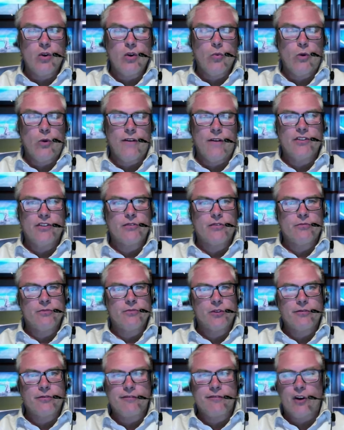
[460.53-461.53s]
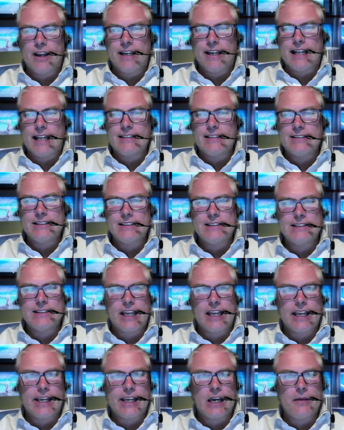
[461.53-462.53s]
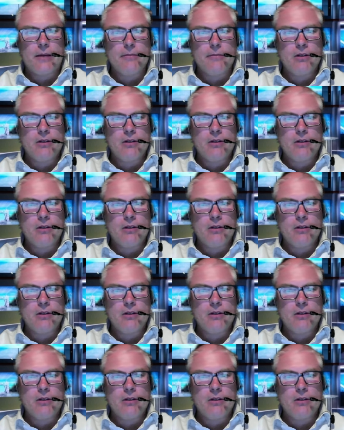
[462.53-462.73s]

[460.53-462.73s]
whether the finances stack up.